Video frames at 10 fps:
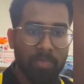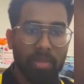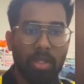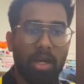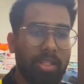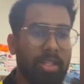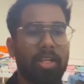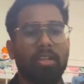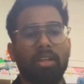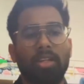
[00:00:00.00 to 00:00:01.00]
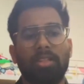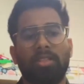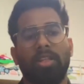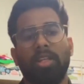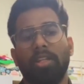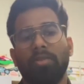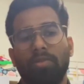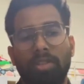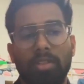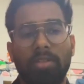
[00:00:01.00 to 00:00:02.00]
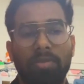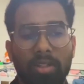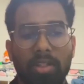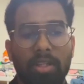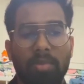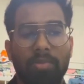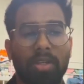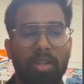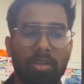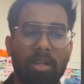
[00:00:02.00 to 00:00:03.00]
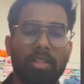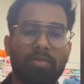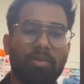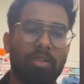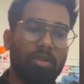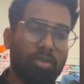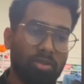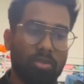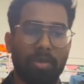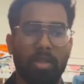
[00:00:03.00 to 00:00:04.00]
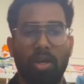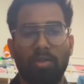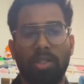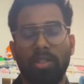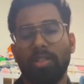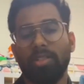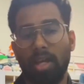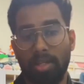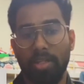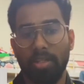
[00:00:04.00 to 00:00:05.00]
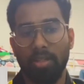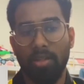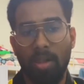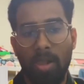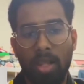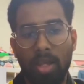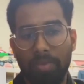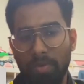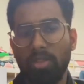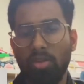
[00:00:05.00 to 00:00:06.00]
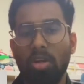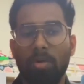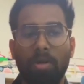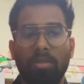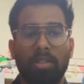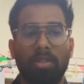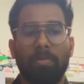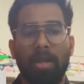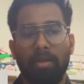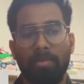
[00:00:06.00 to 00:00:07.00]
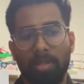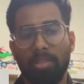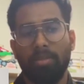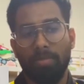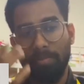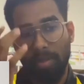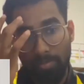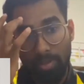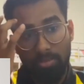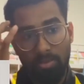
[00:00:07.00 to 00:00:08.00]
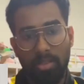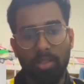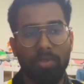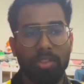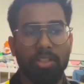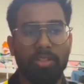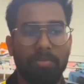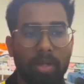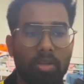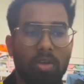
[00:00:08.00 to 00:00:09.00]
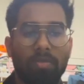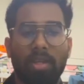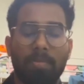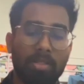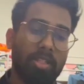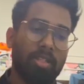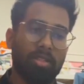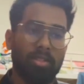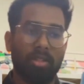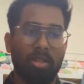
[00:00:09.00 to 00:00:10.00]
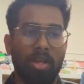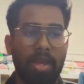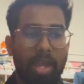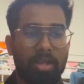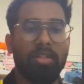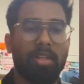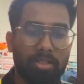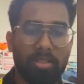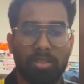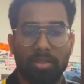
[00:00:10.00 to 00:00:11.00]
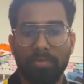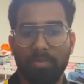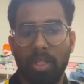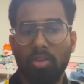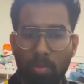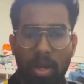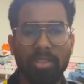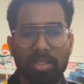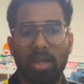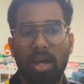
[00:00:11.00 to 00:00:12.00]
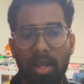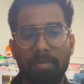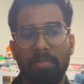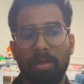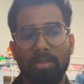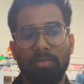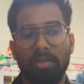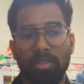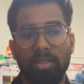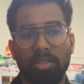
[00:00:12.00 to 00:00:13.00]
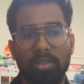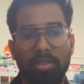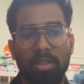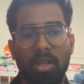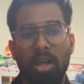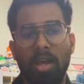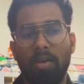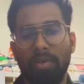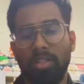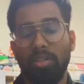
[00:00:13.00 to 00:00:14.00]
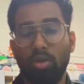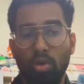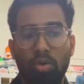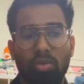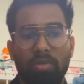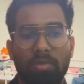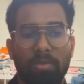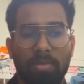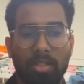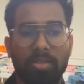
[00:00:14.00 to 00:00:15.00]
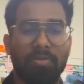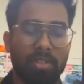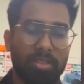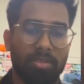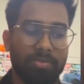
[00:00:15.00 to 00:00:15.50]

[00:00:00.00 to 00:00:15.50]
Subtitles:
The other categories in which the filter can be categorized will also be covered in this article. We will talk about the passive bandpass filter, which is made of capacitor and a resistor. It combines a high pass filter with a low pass filter.